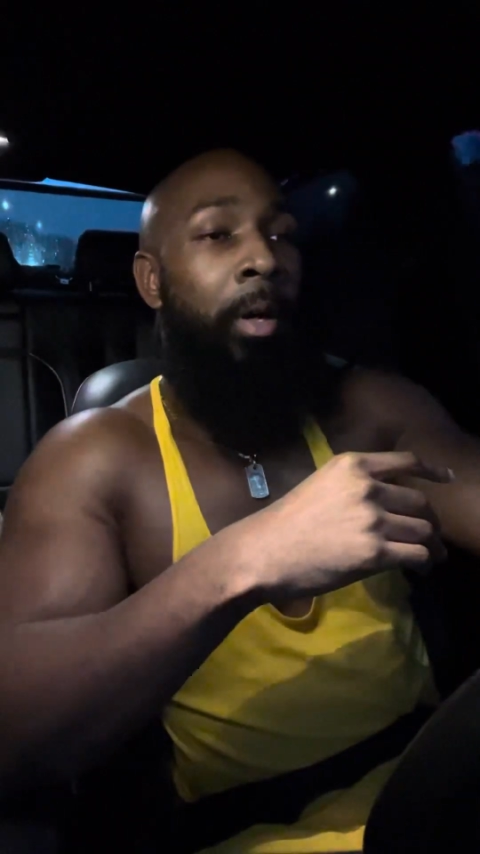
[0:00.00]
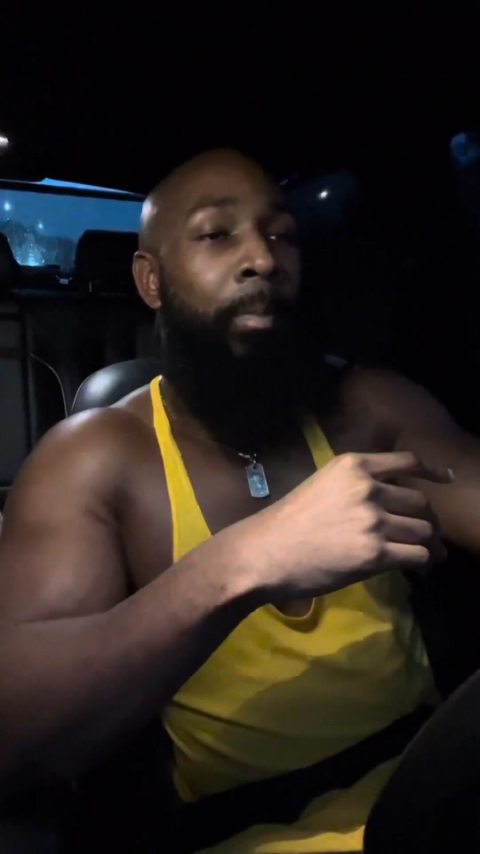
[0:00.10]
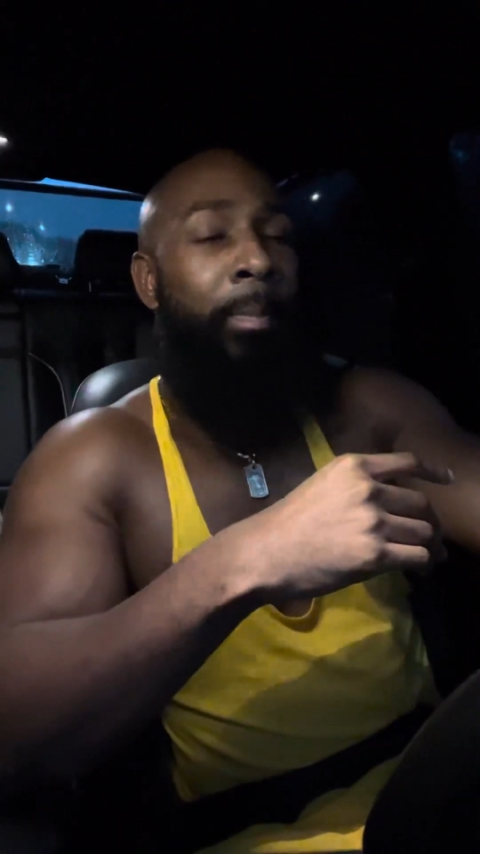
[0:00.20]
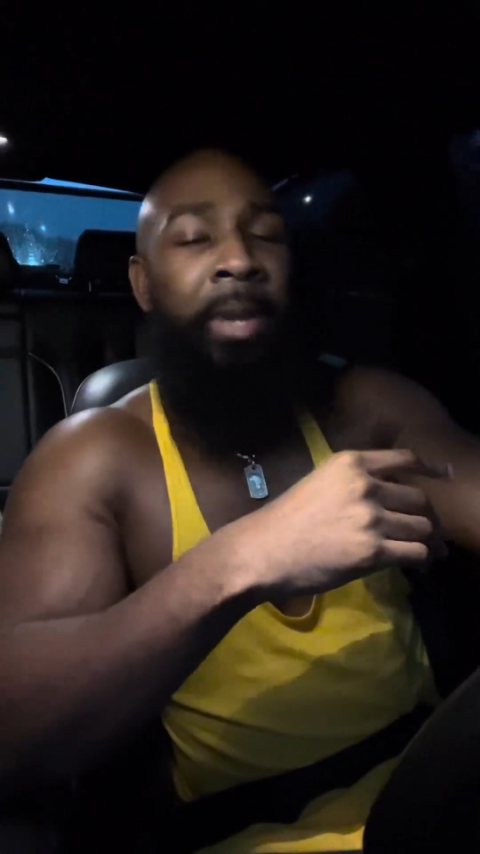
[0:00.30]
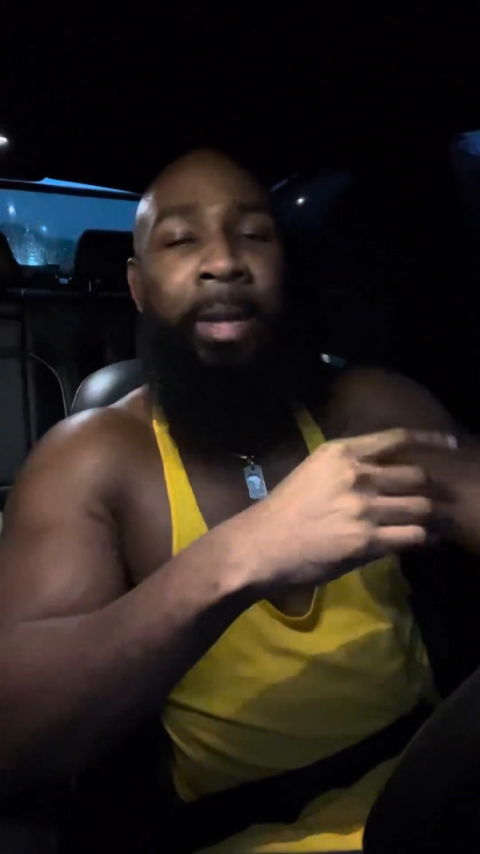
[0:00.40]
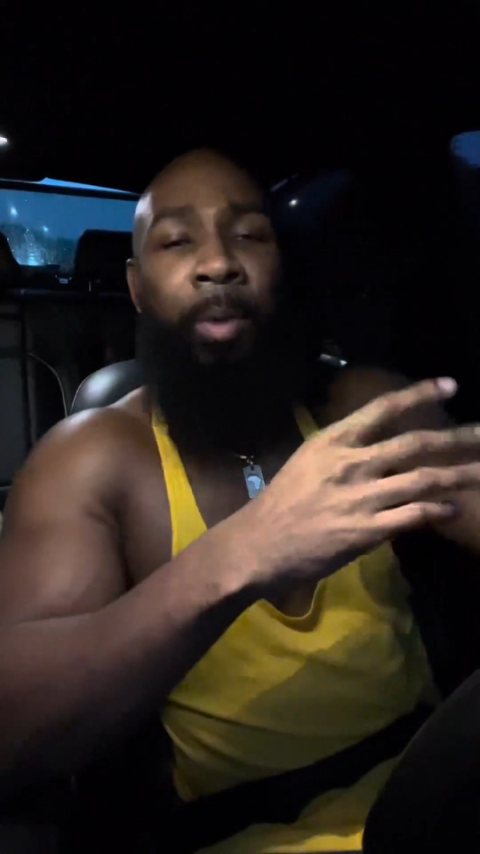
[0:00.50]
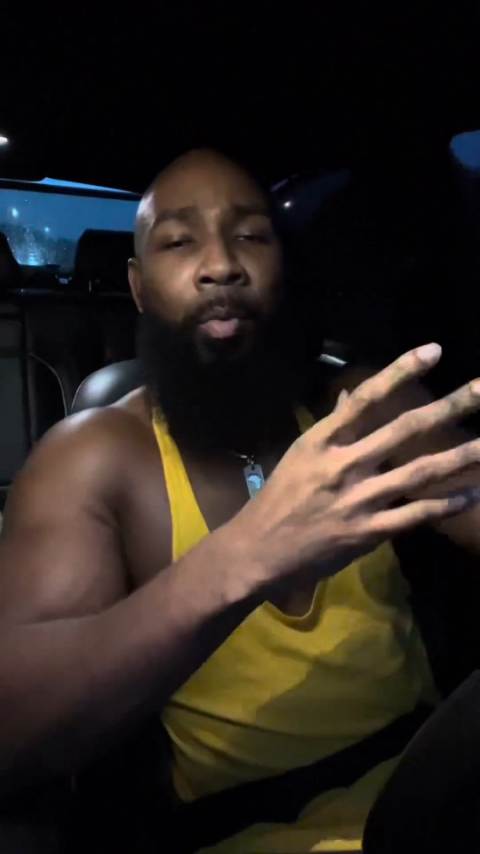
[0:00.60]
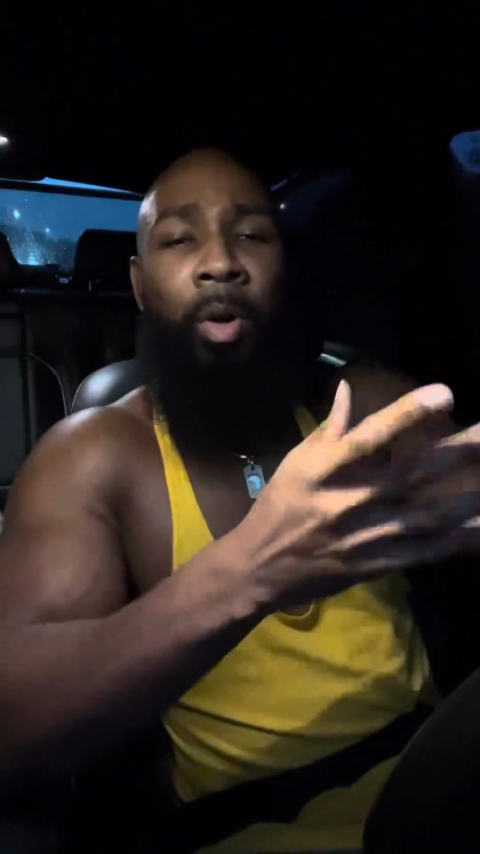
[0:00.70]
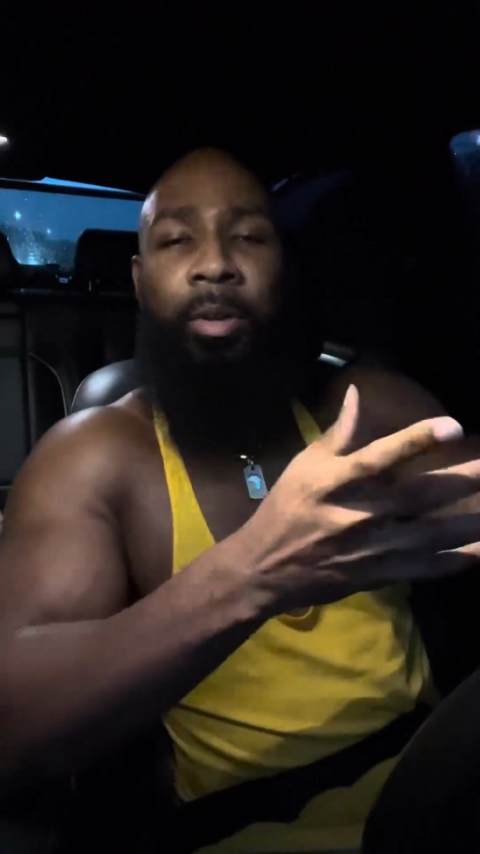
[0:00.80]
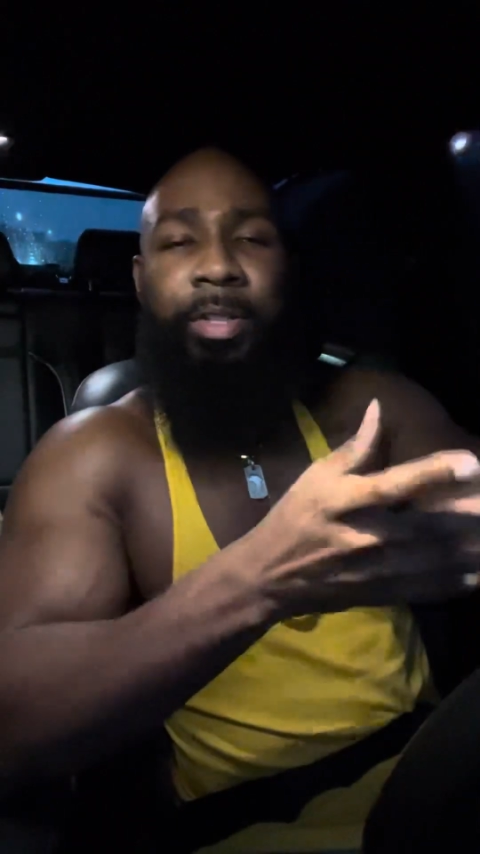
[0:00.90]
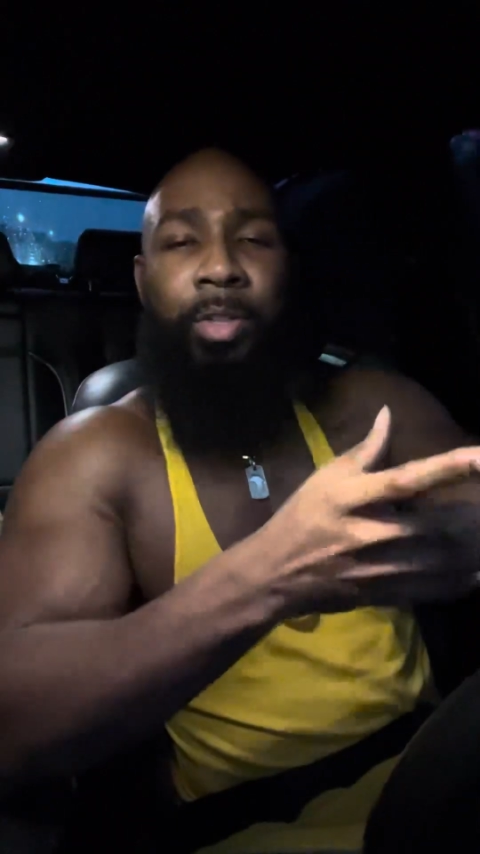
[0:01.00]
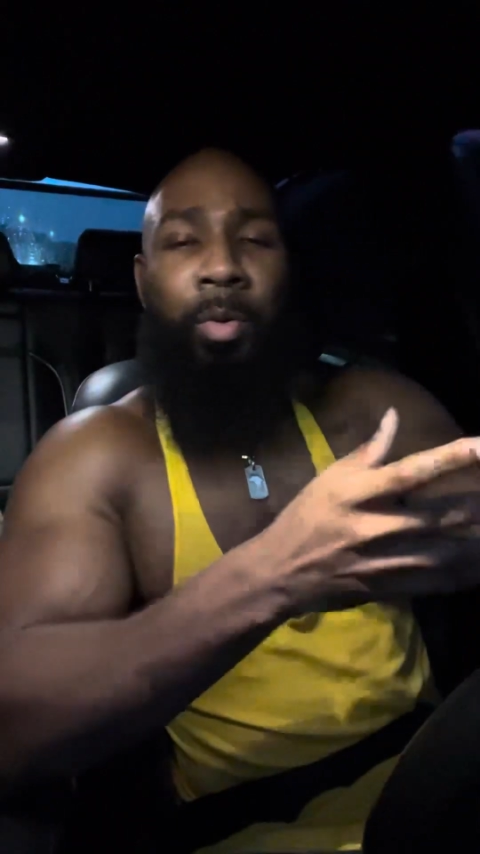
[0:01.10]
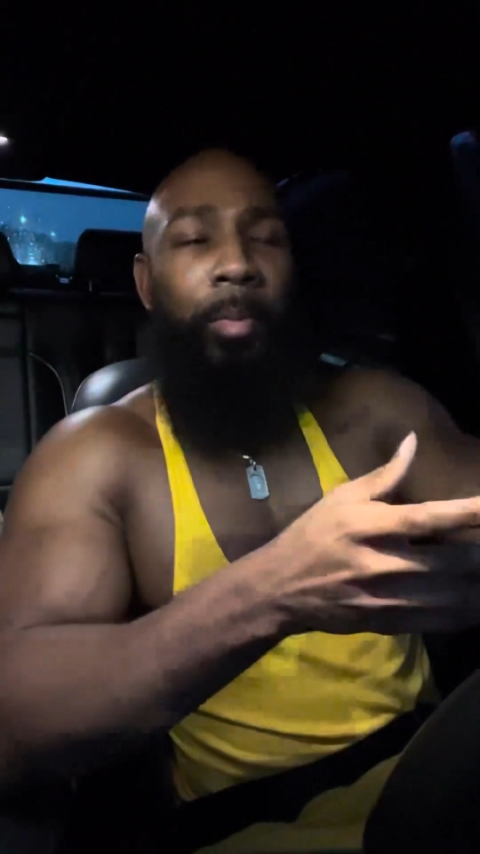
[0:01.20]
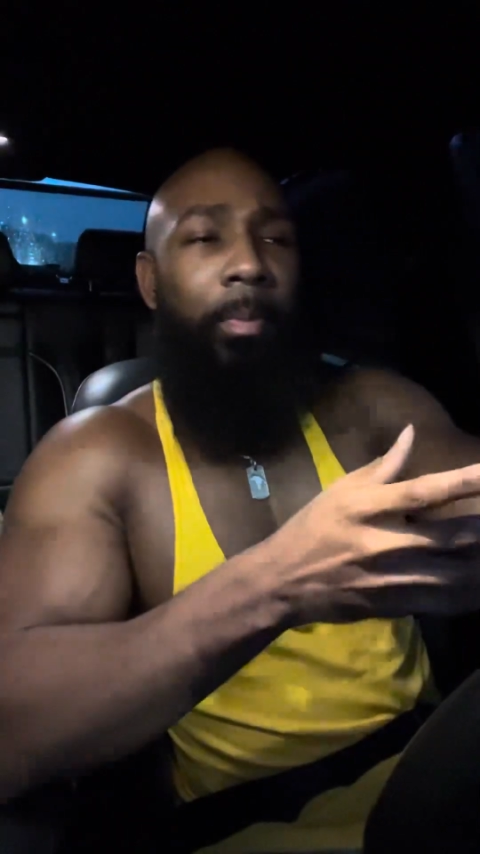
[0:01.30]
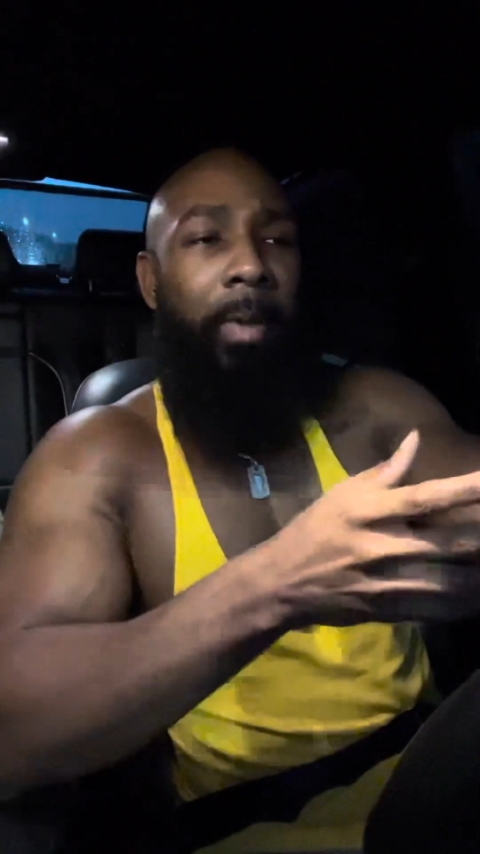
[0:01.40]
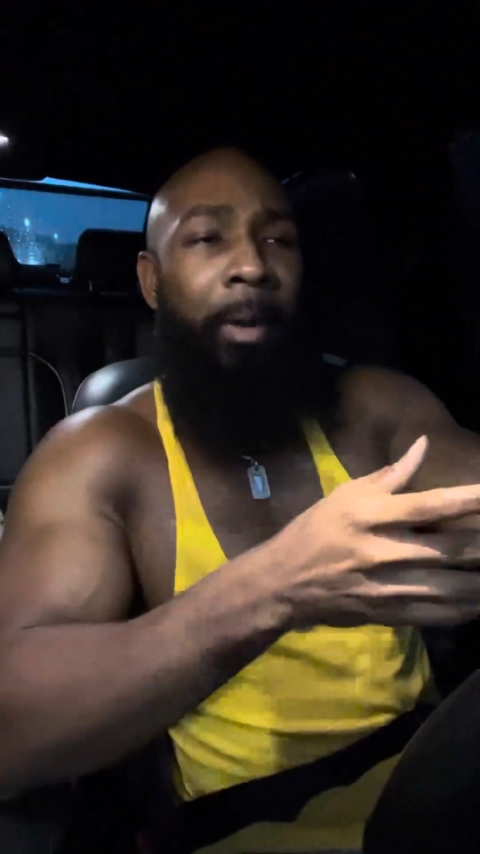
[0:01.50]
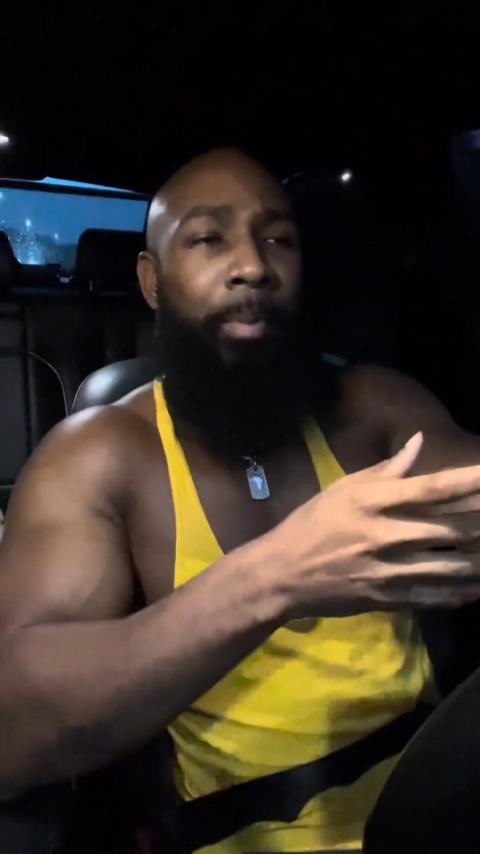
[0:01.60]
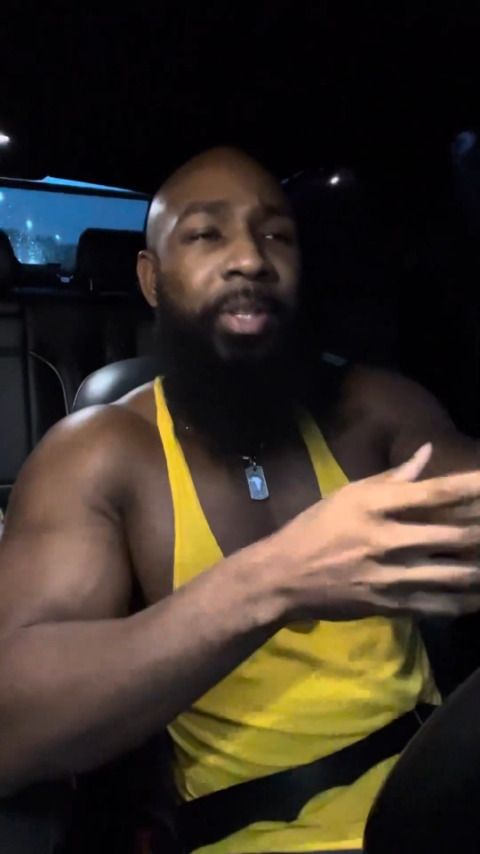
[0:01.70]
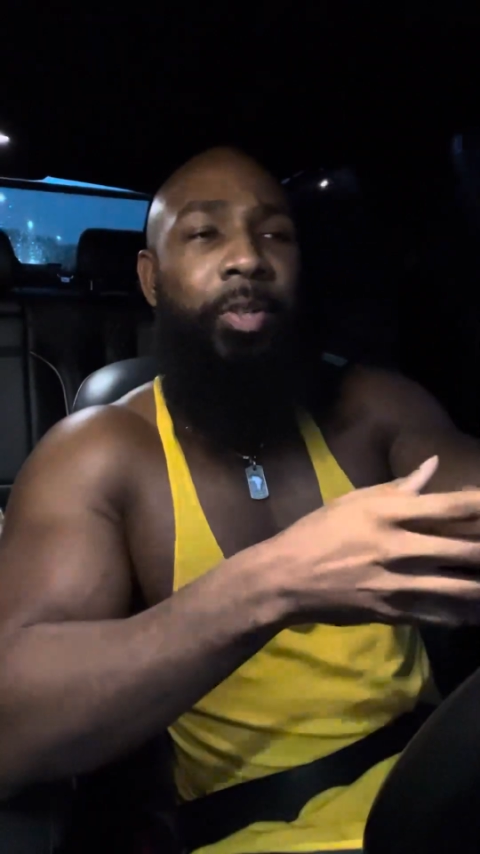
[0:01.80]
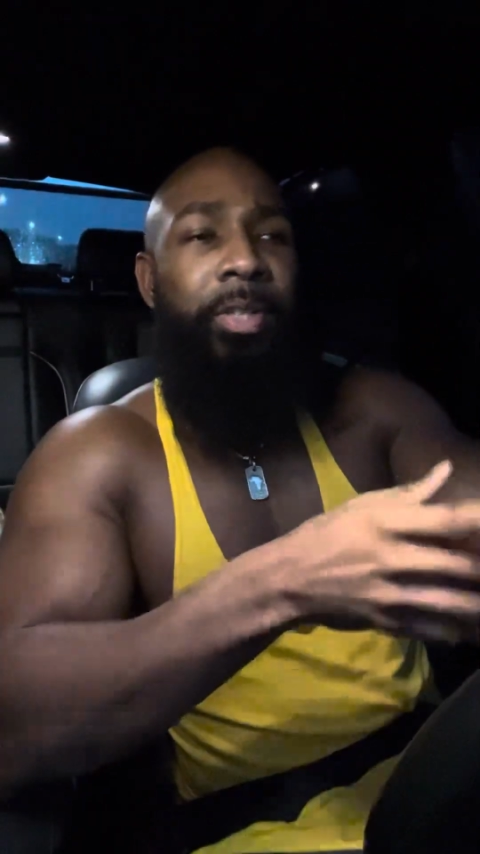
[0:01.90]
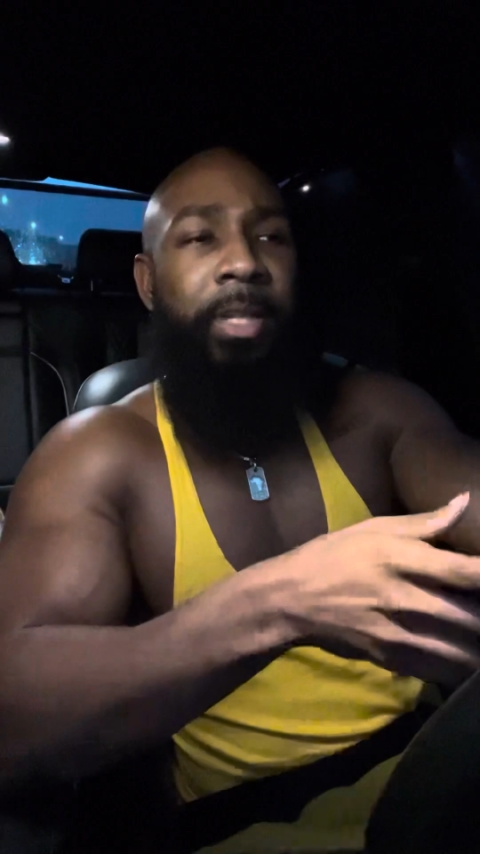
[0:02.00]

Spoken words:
named Aroka. So I butcher his